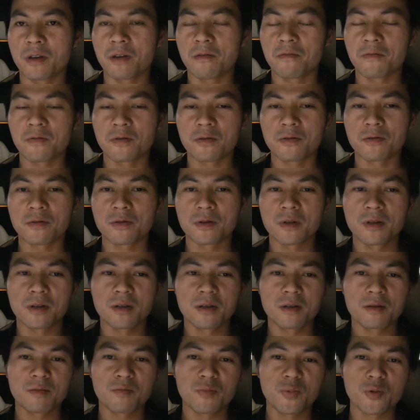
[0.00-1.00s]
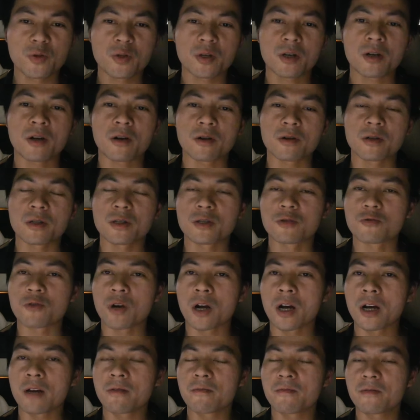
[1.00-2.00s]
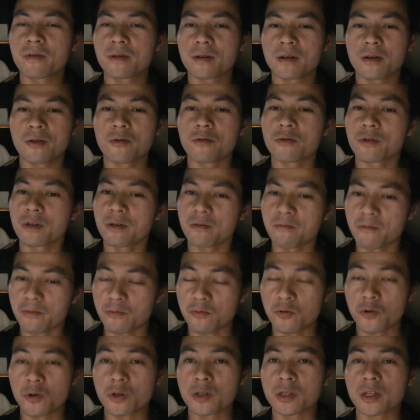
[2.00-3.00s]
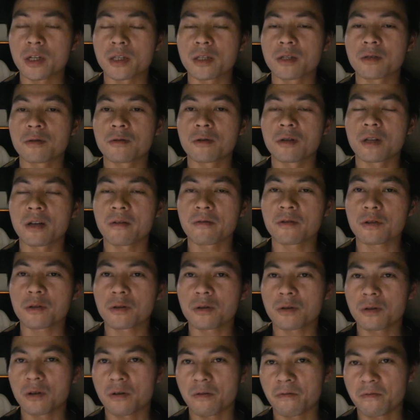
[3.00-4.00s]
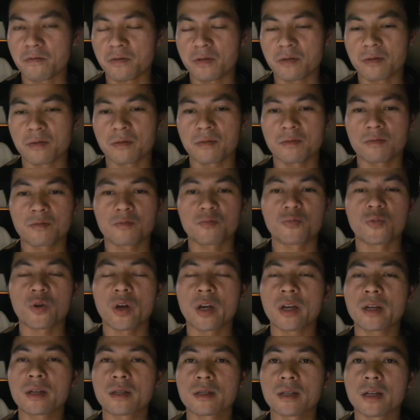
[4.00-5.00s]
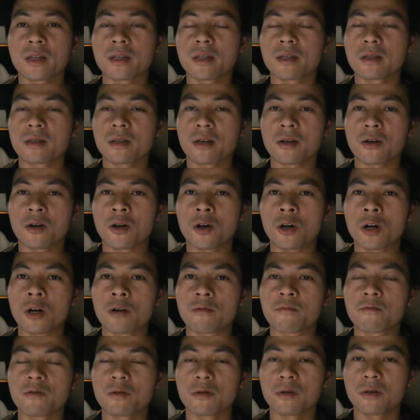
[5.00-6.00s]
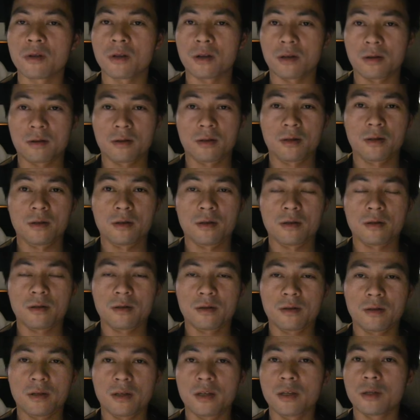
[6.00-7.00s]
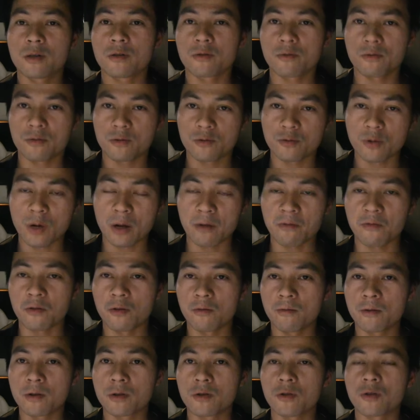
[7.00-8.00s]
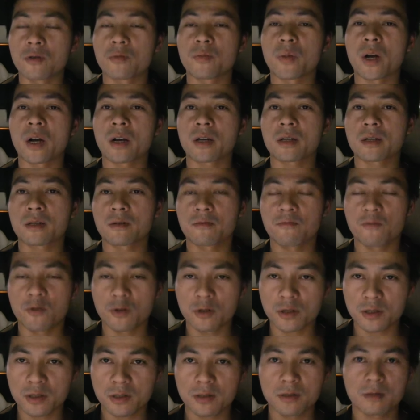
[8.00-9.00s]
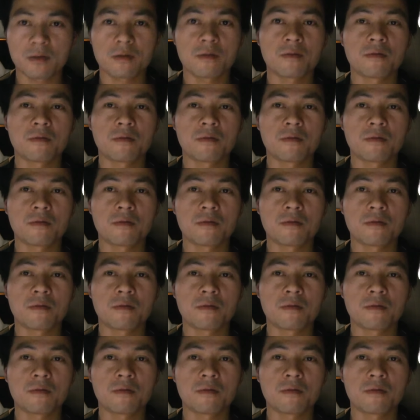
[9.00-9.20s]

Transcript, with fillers: if you put the car in drive or in reverse, and then you let off the brake, then the car will uh, either drive forward or backwards,